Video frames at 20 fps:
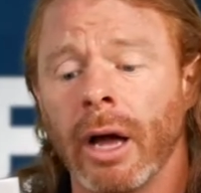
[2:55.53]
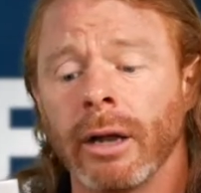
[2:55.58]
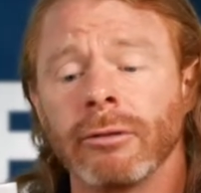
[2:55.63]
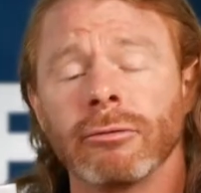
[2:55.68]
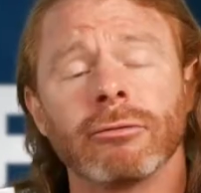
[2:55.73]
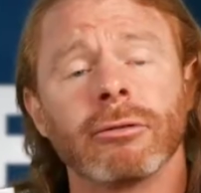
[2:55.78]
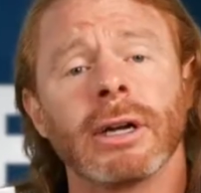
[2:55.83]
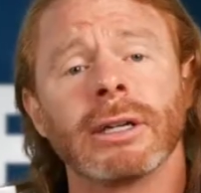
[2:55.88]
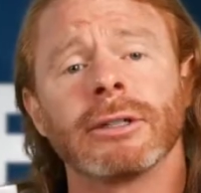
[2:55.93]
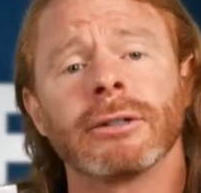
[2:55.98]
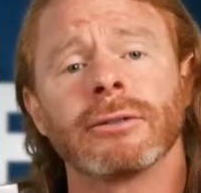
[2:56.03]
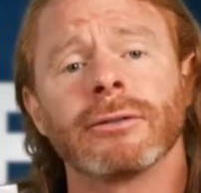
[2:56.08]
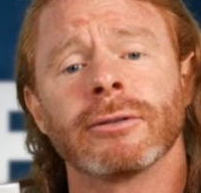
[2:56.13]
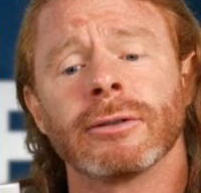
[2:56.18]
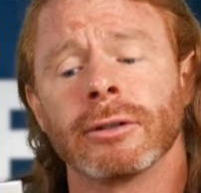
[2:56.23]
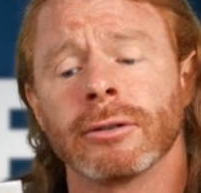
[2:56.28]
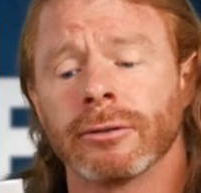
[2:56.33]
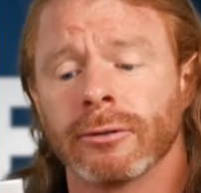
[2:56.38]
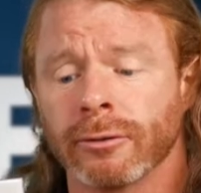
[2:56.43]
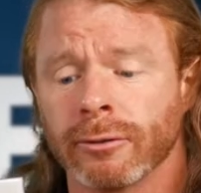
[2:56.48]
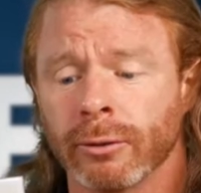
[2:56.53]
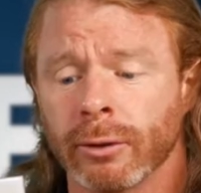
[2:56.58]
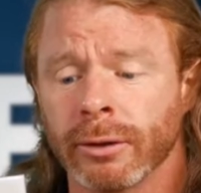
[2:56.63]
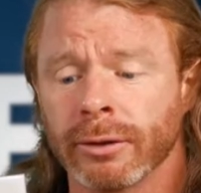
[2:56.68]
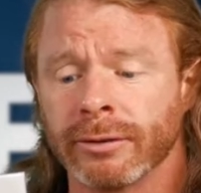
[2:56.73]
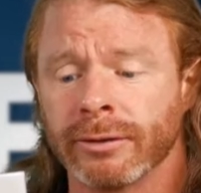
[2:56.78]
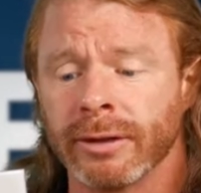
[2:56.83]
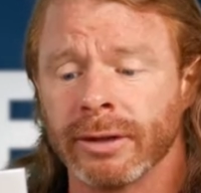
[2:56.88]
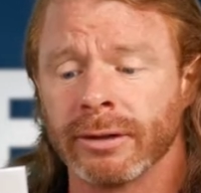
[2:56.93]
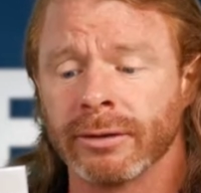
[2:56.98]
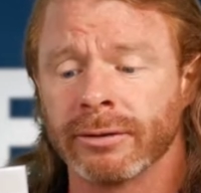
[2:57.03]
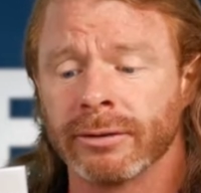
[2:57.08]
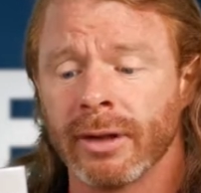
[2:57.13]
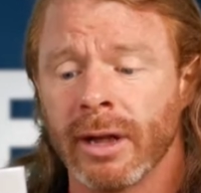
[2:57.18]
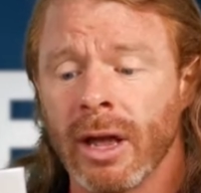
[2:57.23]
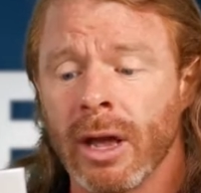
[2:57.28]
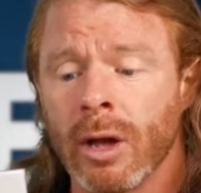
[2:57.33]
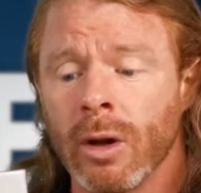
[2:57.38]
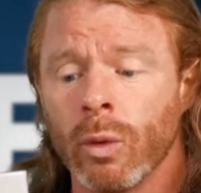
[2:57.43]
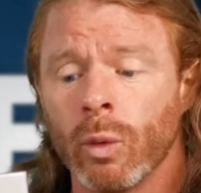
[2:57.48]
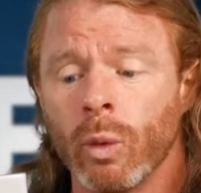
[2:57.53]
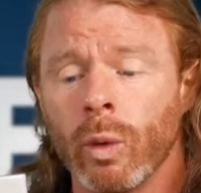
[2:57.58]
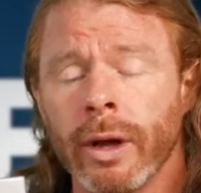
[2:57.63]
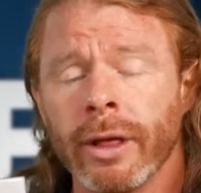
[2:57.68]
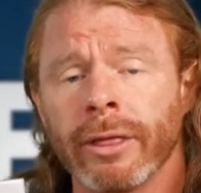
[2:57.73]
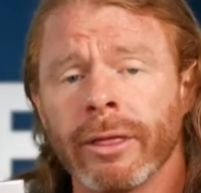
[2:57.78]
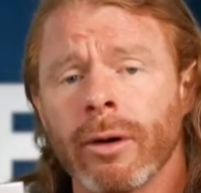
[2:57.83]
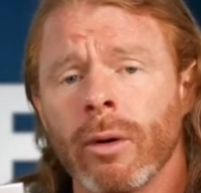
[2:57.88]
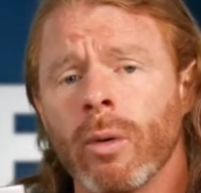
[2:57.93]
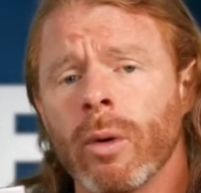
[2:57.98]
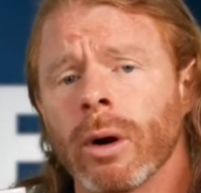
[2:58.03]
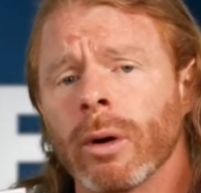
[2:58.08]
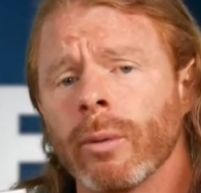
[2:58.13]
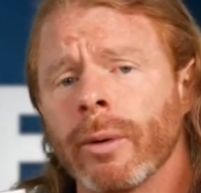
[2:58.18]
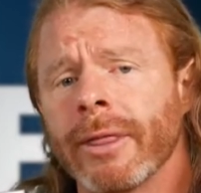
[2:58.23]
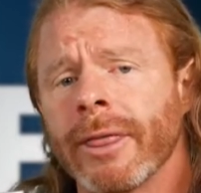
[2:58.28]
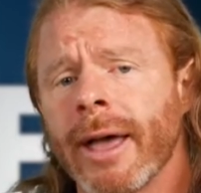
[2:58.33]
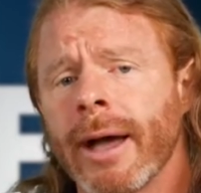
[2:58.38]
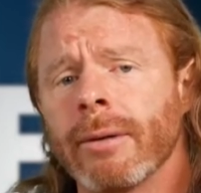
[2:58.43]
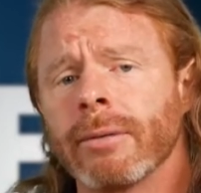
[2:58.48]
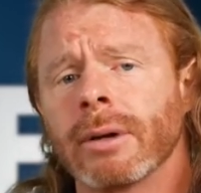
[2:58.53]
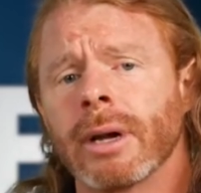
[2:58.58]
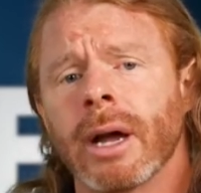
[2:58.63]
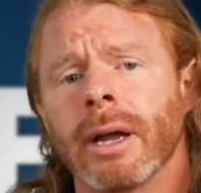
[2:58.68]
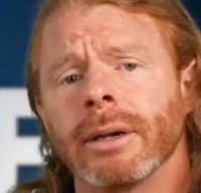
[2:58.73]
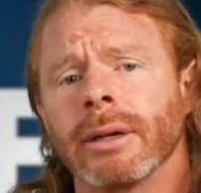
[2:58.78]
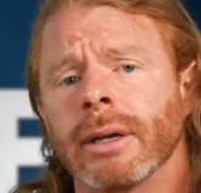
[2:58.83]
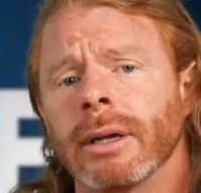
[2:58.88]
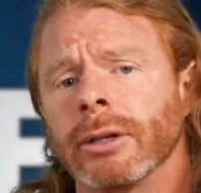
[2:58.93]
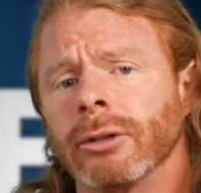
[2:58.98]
unregistered sources with or without gun